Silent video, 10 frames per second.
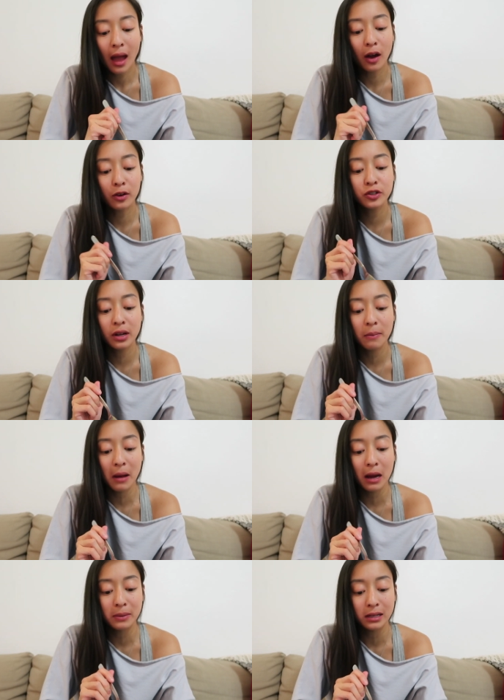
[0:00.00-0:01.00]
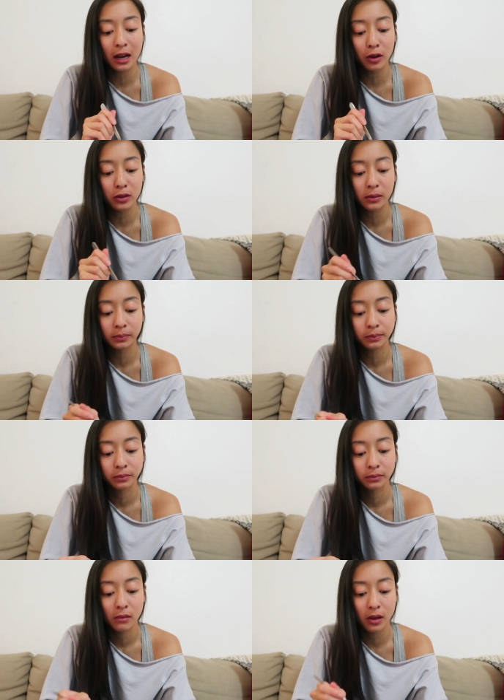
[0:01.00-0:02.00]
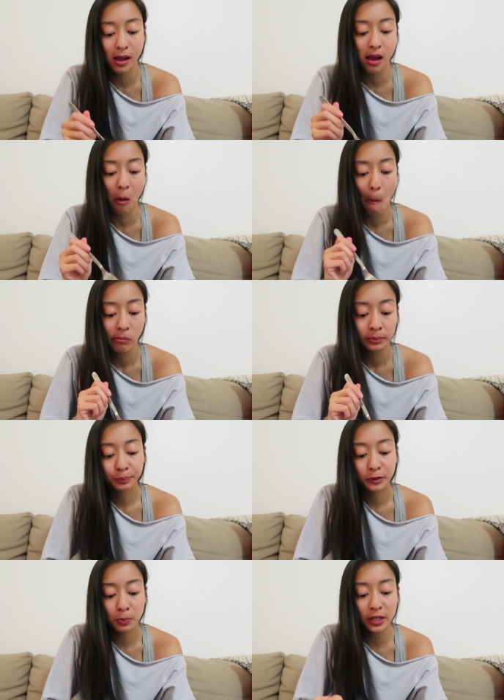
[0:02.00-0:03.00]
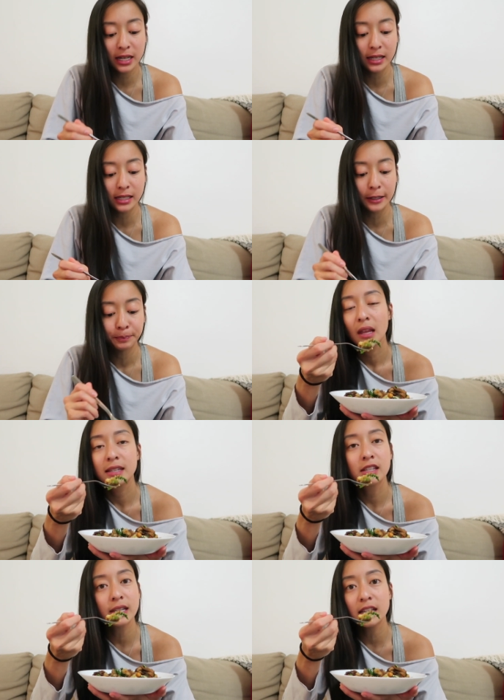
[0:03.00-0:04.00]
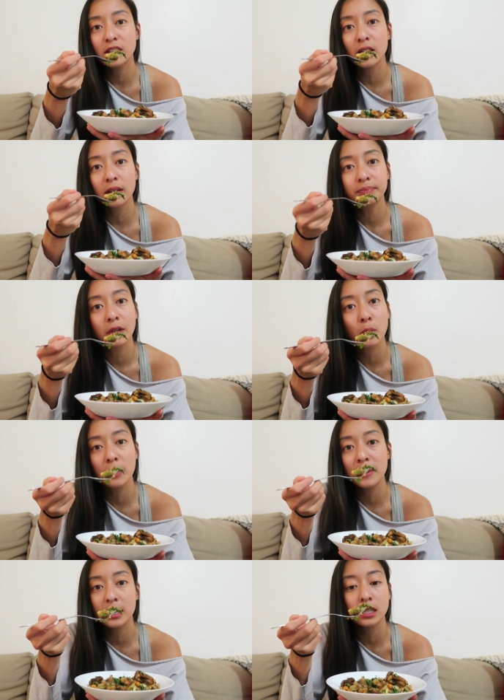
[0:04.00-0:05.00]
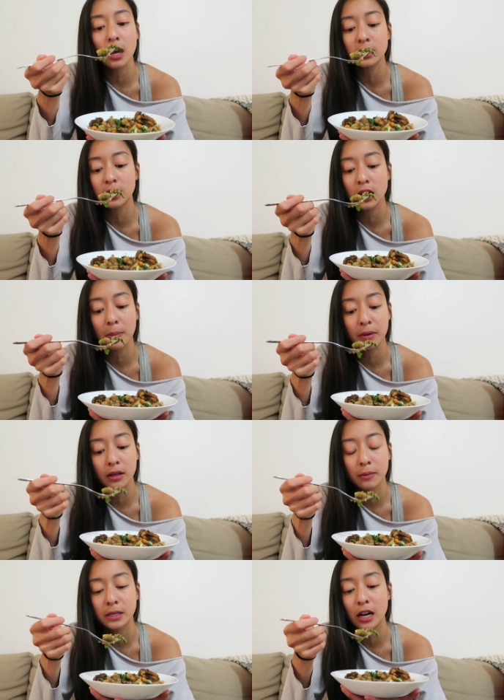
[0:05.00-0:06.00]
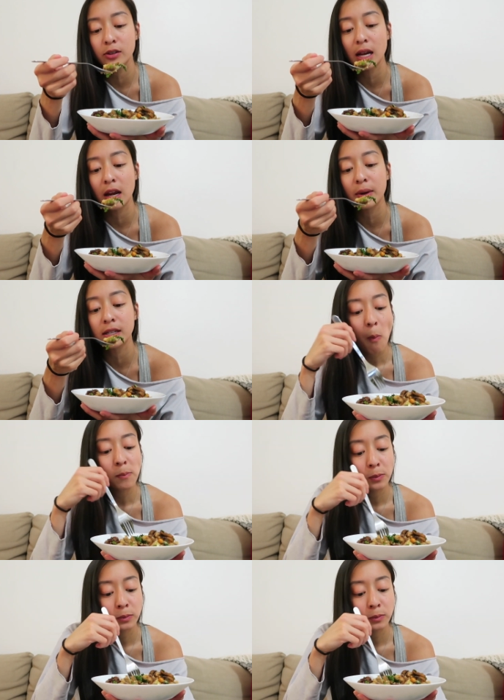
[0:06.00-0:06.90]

How could you get mad at potatoes? You can't. It's pretty tasty. Still tastes good. It would have been the sauce on top of the potatoes anyways.